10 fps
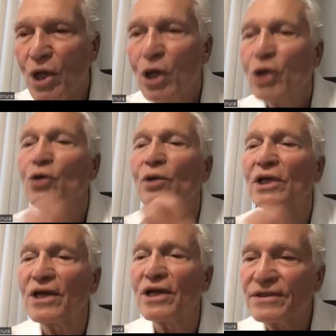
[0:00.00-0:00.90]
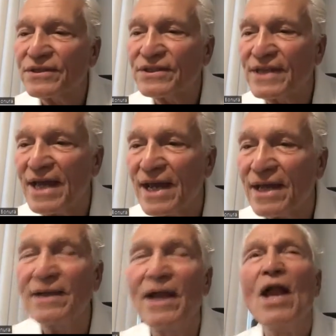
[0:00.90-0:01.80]
you will
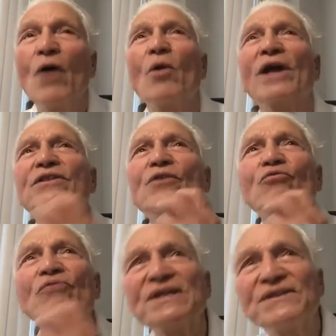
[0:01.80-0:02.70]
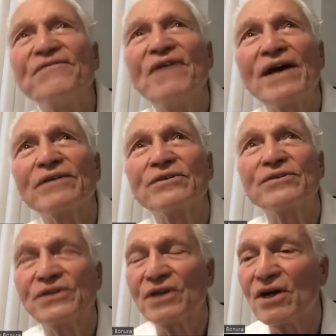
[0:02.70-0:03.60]
understand what the risk
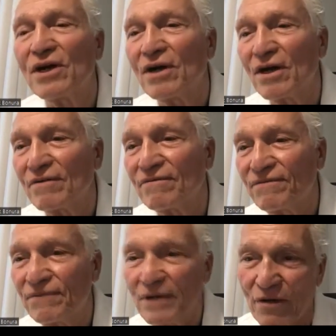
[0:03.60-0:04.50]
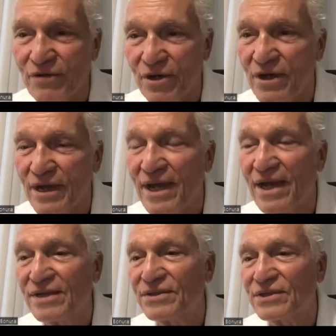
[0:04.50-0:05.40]
factors are of ovarian
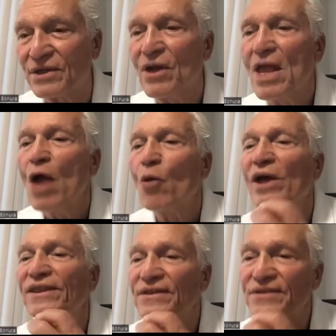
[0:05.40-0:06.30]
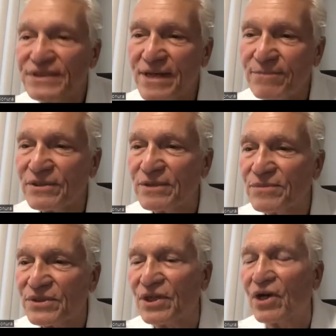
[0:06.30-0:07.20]
cancer, what the
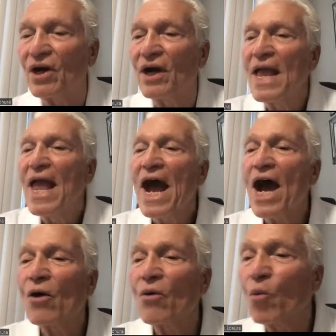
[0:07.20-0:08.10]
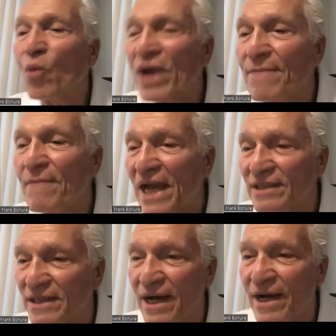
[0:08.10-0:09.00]
symptoms are, how we make a
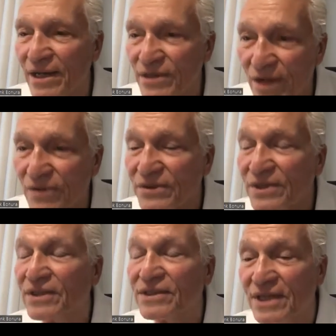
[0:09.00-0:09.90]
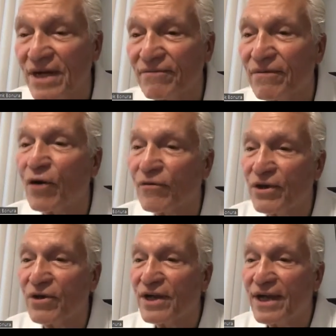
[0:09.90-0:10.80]
diagnosis of
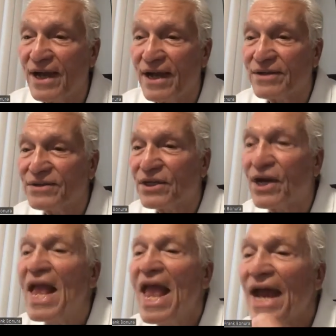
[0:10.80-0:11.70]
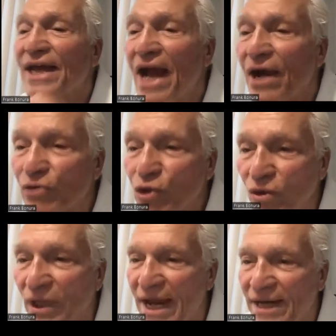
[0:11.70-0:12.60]
ovarian cancer, and how you
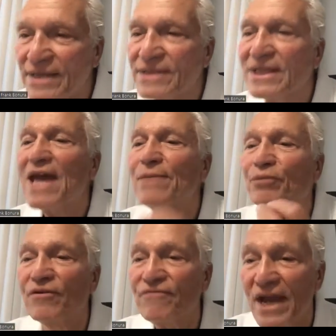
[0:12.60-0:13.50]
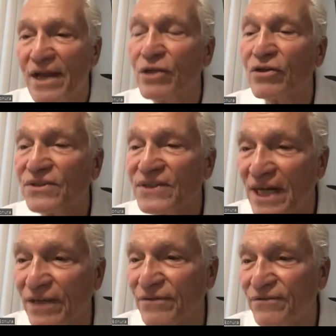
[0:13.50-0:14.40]
ladies can prevent
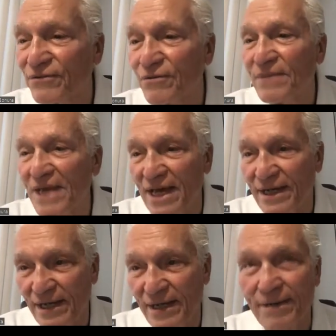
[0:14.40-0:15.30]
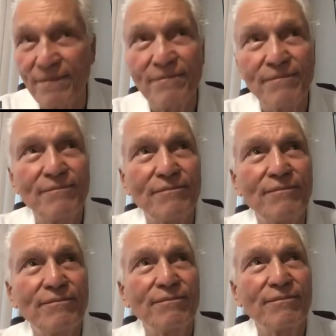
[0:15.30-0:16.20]
yourselves from getting
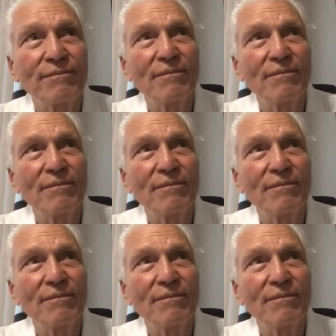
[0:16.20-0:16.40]
it.